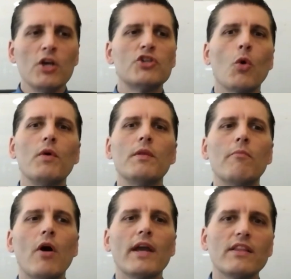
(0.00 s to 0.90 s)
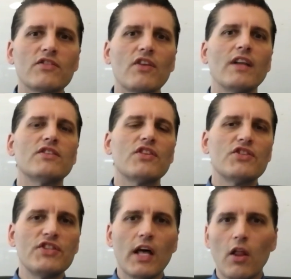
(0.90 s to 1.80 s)
So when the market decides to
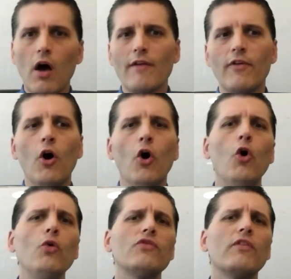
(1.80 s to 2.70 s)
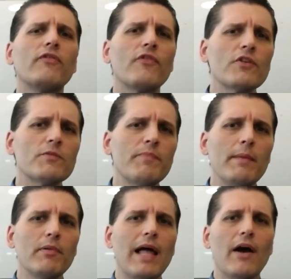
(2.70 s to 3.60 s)
sell off, who's the first
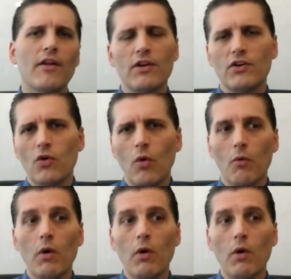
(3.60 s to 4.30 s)
people out of the door?